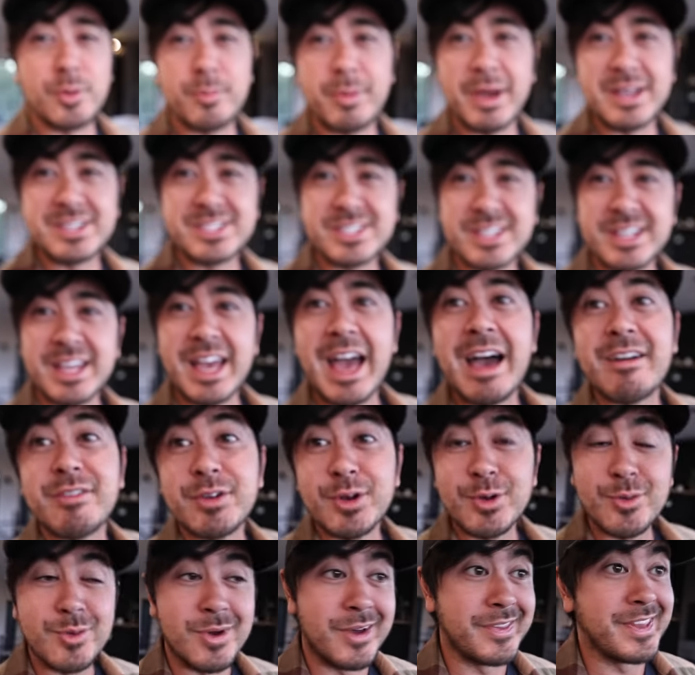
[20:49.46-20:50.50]
we're basically
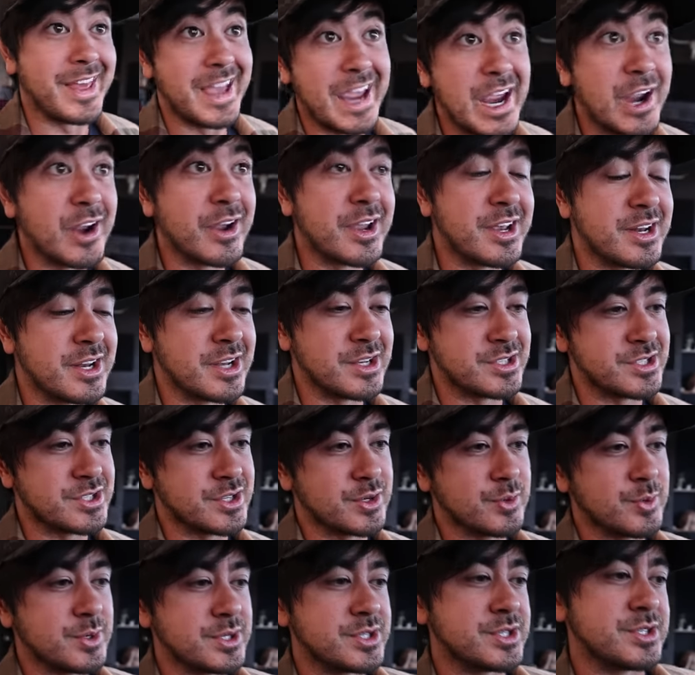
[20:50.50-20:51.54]
having to run the air
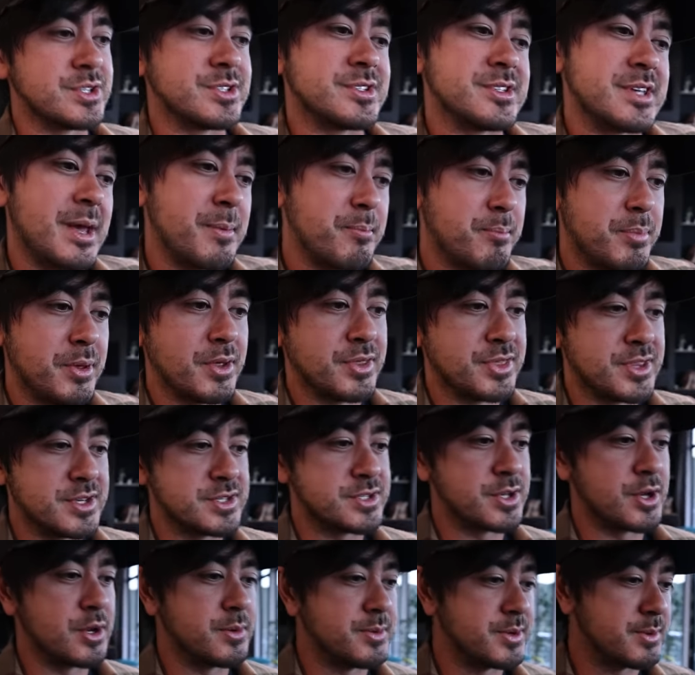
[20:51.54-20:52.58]
conditioner, which is, I built
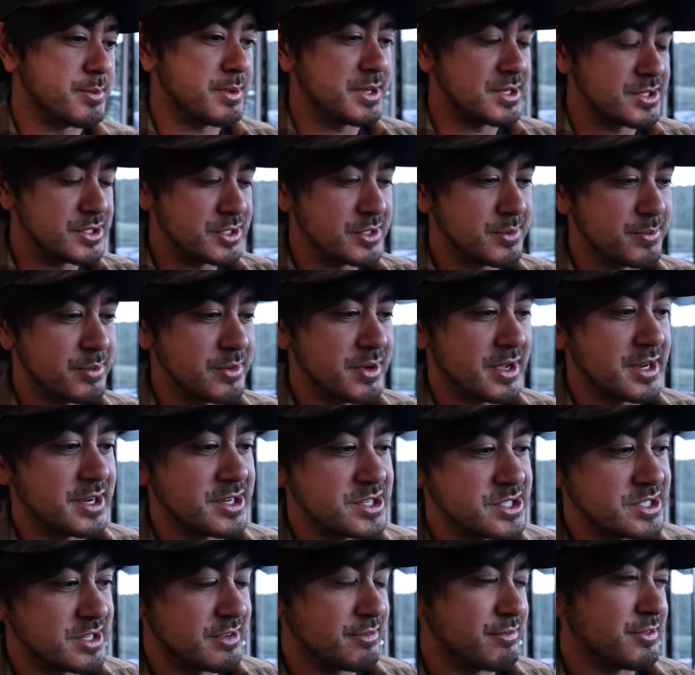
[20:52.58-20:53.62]
this home to be a super
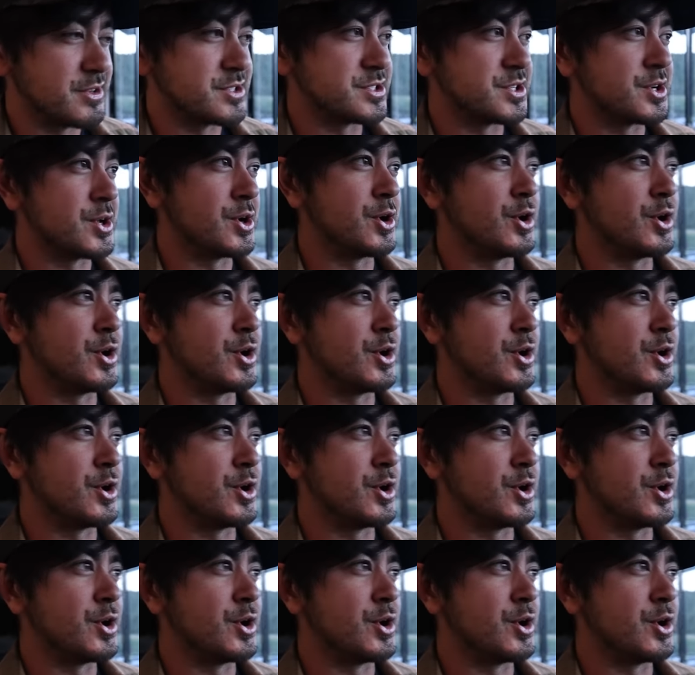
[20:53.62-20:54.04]
energy efficient